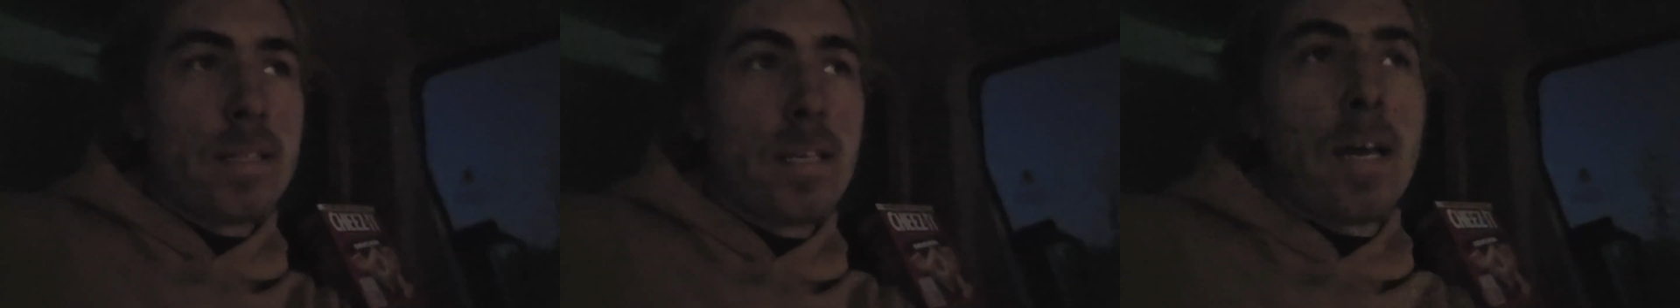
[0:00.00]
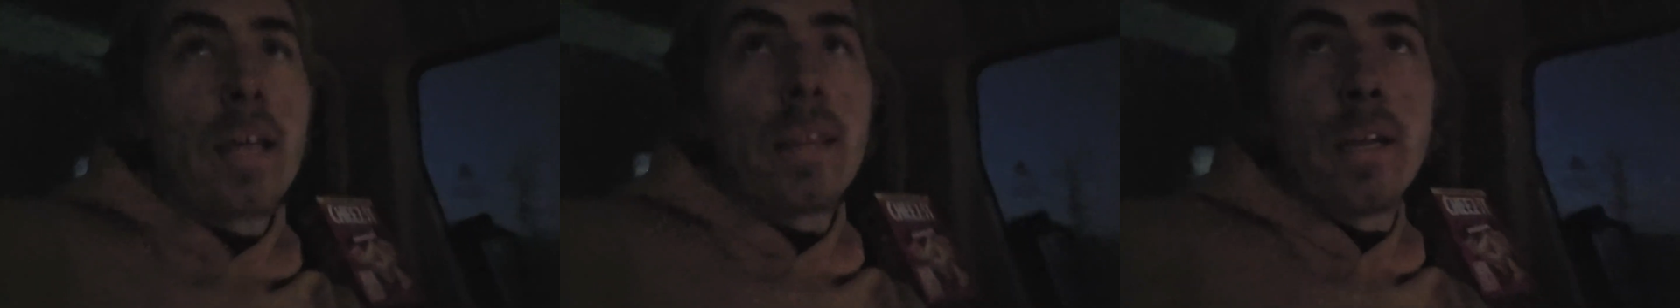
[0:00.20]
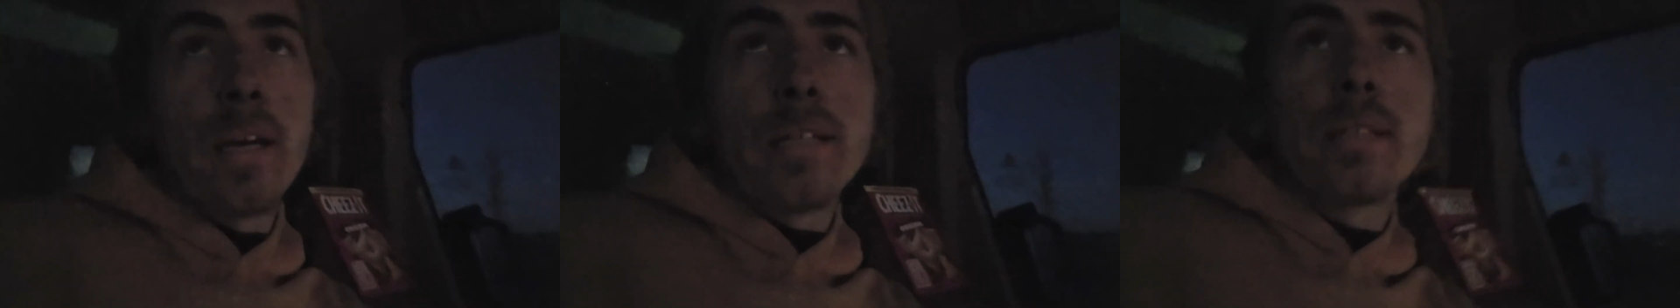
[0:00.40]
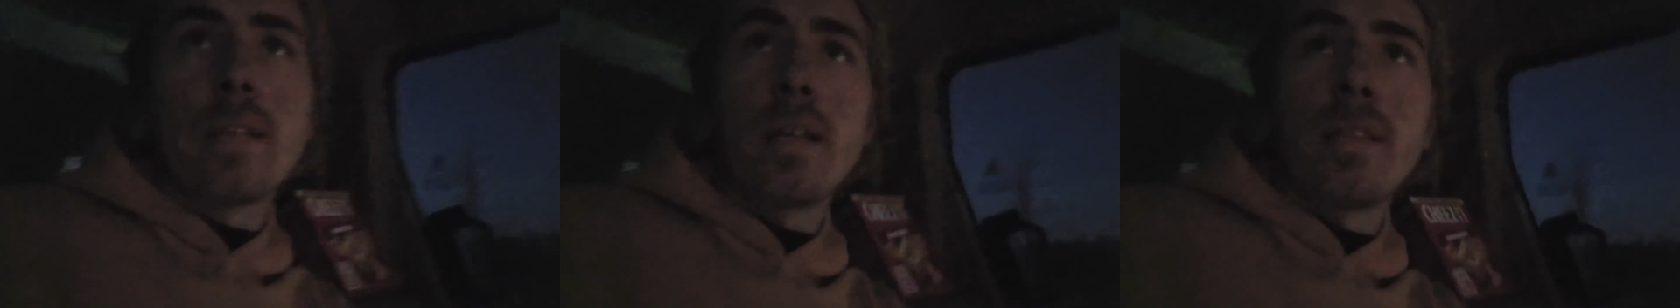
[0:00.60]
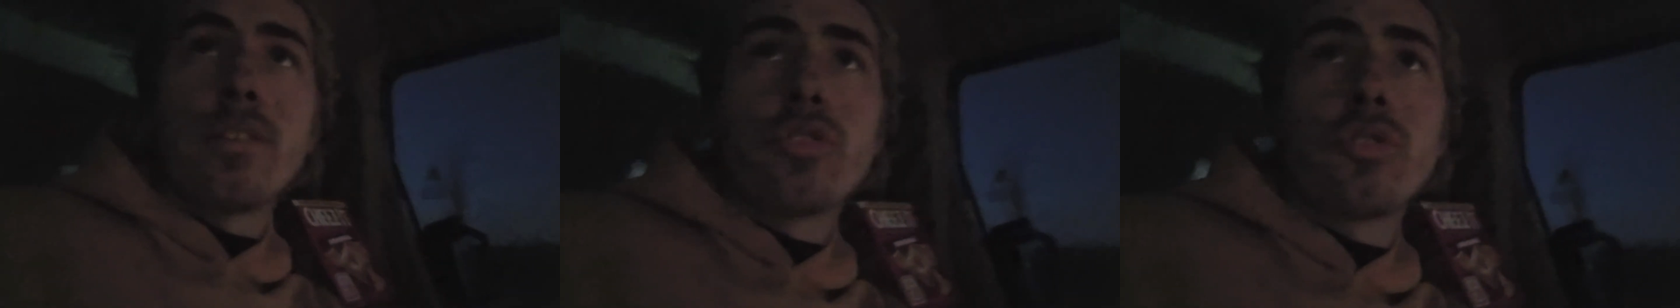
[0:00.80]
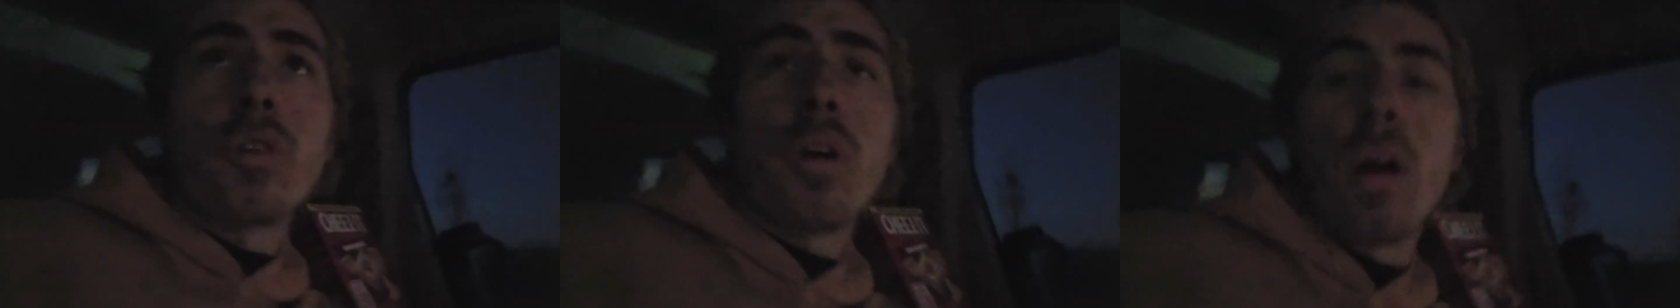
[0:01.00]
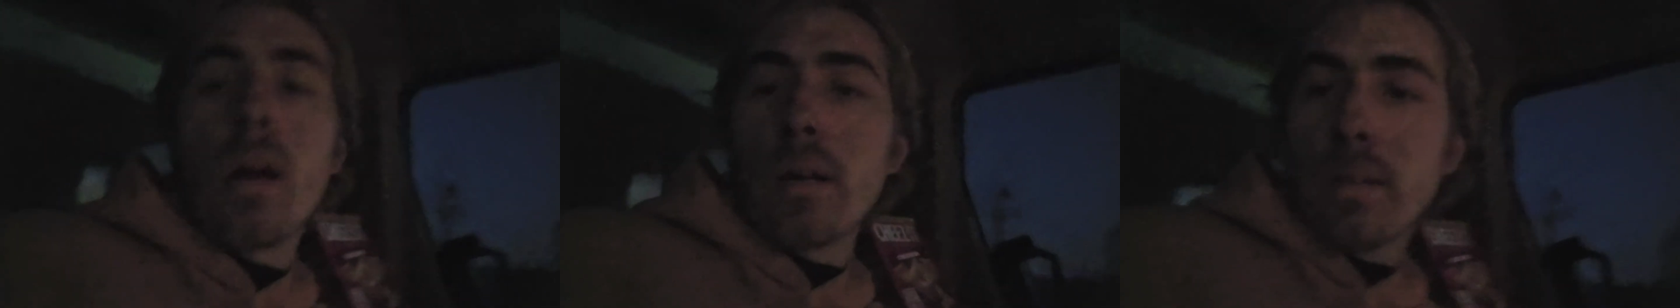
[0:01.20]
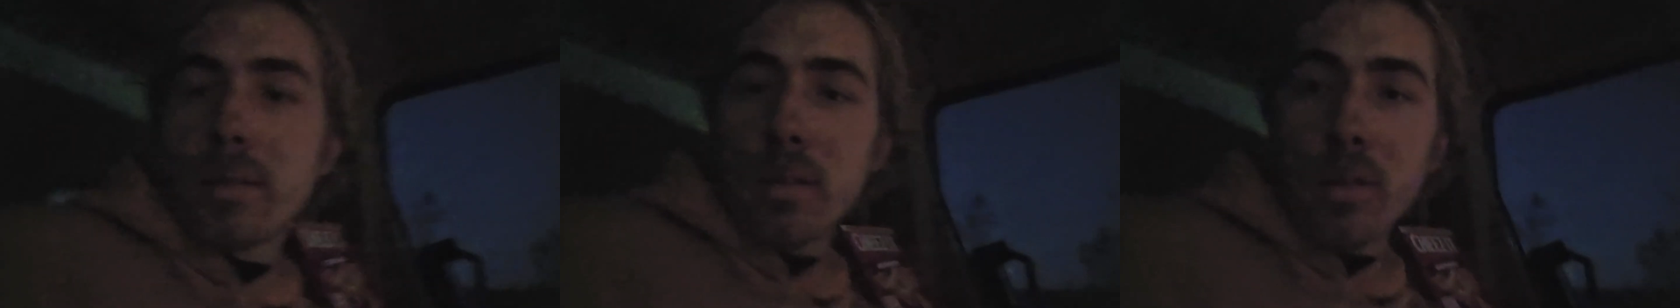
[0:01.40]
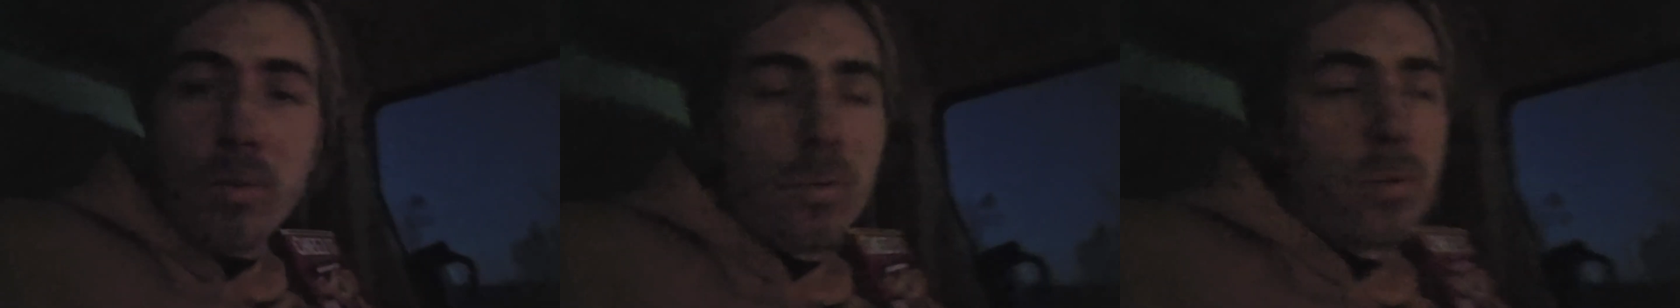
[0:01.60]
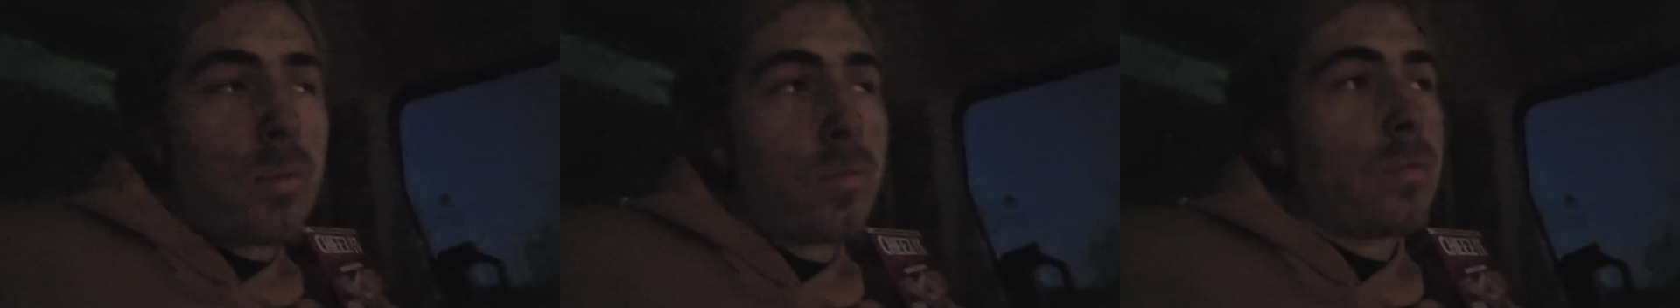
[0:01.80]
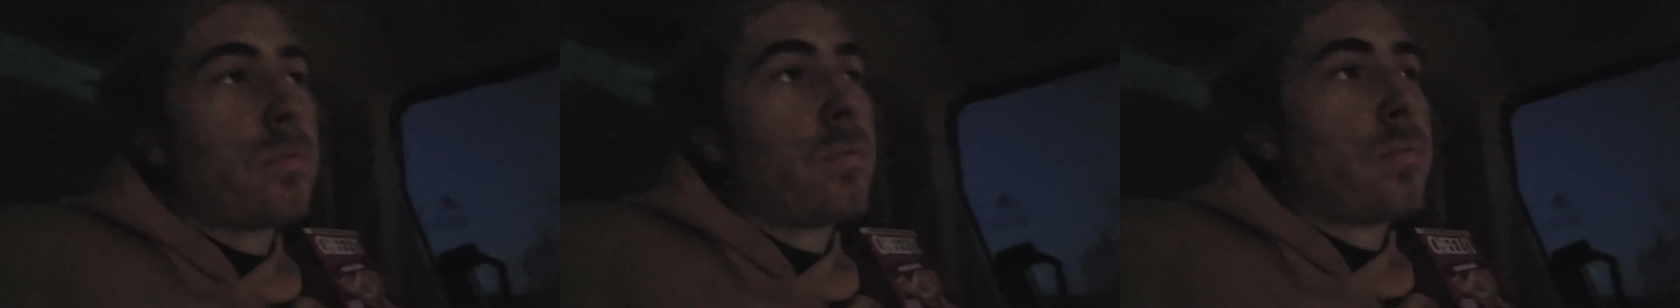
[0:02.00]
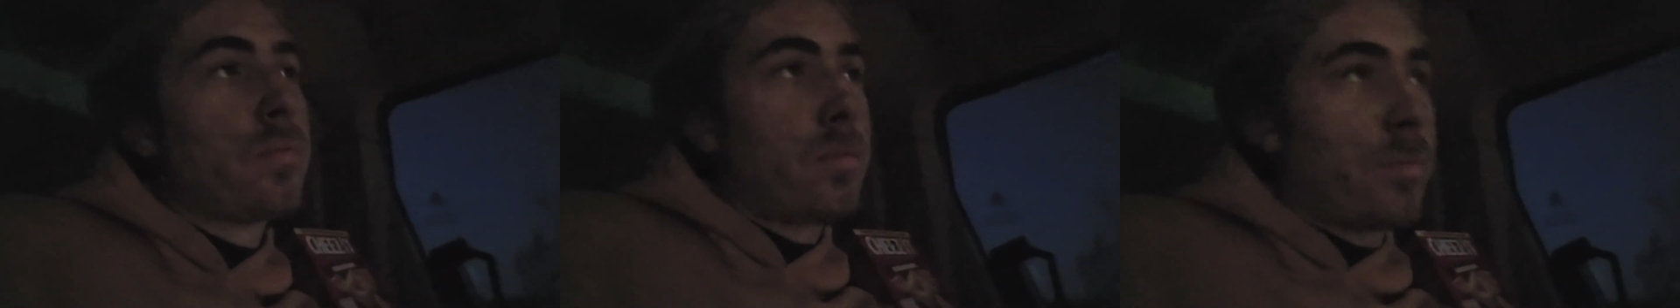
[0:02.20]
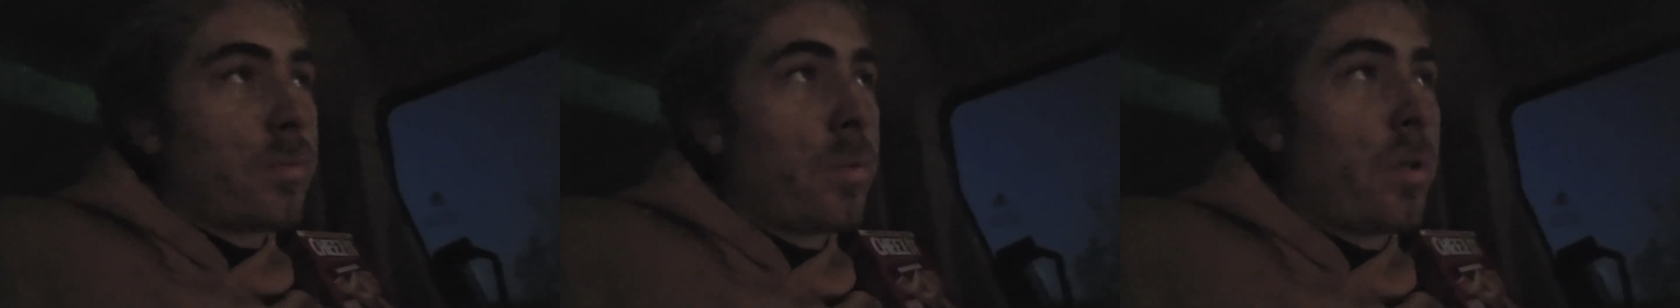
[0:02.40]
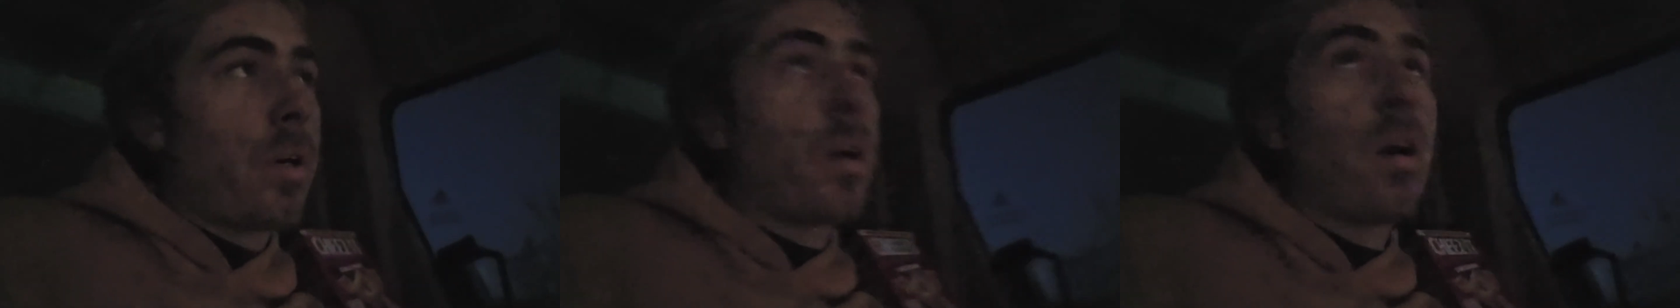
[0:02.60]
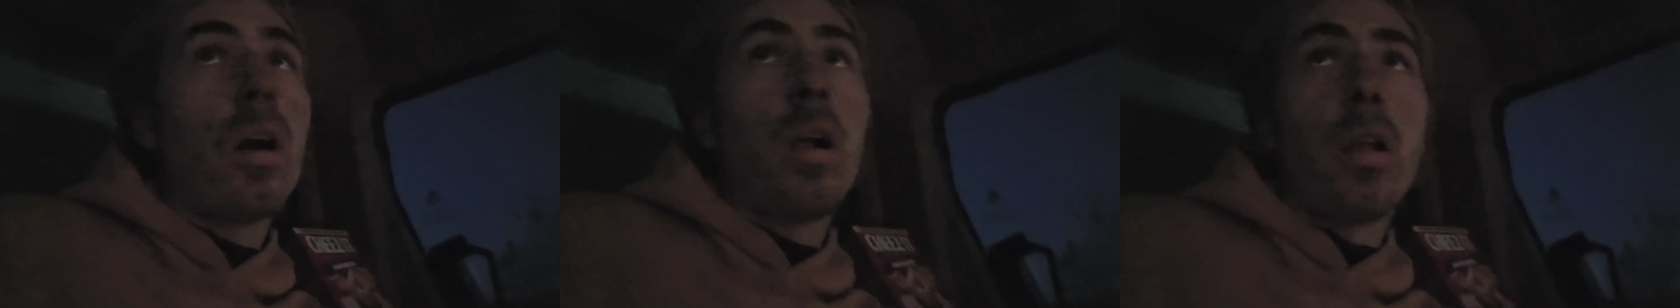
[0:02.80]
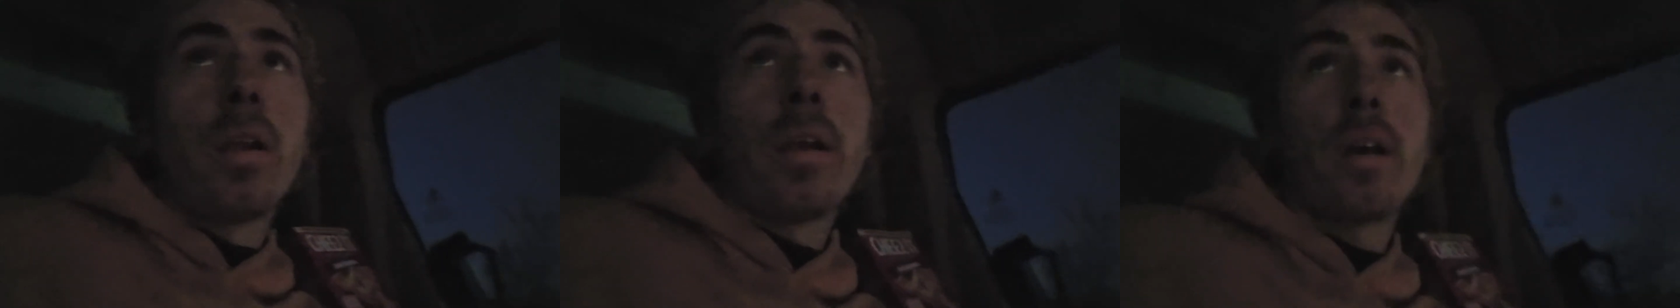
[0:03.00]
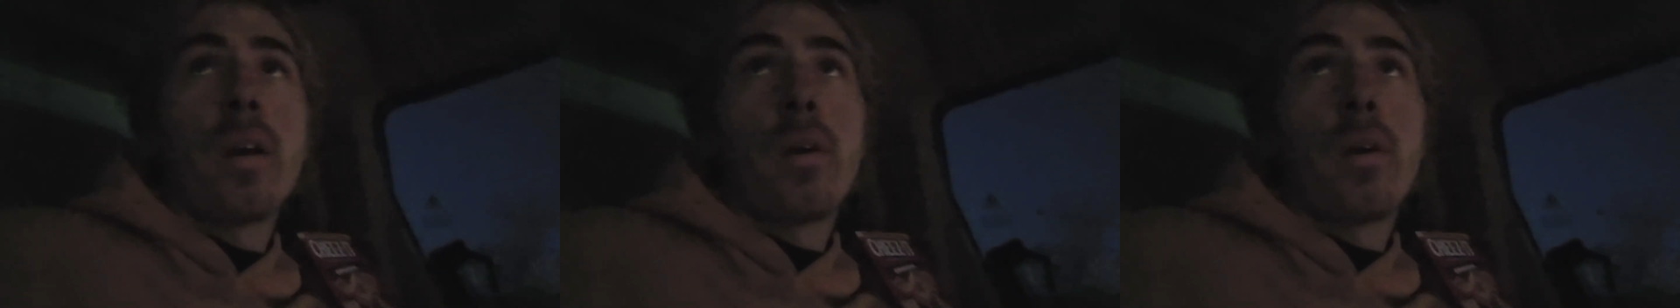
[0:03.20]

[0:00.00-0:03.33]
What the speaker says: the headlights on the truck, so we're calling it